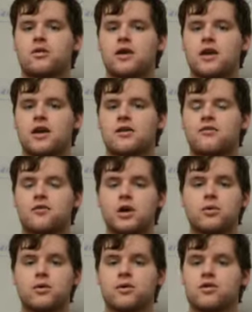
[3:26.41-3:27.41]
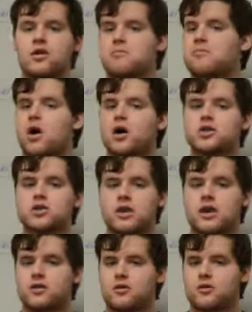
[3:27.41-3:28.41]
the frequency
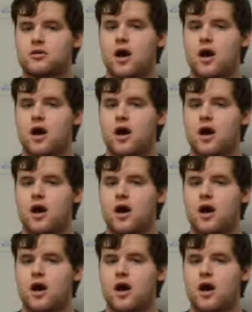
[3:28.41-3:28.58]
modulates